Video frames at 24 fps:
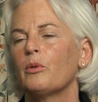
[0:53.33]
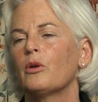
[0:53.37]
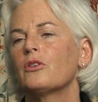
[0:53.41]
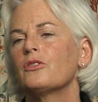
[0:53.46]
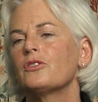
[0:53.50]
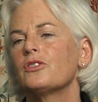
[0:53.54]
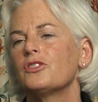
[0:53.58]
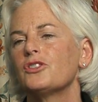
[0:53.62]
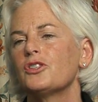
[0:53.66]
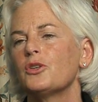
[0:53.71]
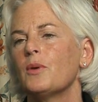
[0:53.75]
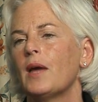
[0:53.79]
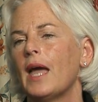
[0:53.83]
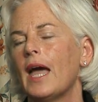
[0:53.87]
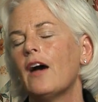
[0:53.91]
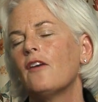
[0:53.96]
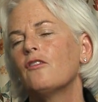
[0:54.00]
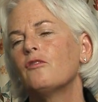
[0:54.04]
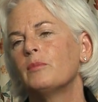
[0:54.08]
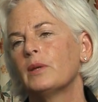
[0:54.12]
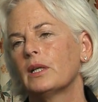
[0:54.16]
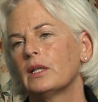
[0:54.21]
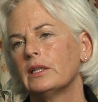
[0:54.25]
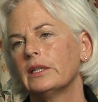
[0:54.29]
persons who
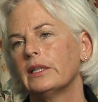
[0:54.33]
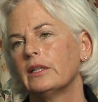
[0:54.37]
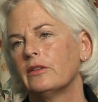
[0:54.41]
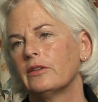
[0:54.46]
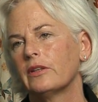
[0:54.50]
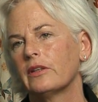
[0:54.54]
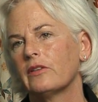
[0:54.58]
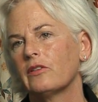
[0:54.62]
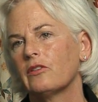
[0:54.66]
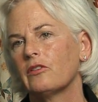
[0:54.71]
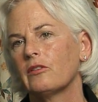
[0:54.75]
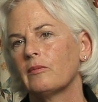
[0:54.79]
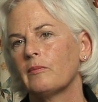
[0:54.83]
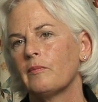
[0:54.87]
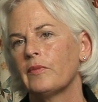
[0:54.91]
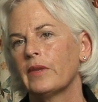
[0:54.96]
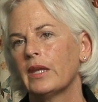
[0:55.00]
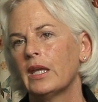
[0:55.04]
have mental illness.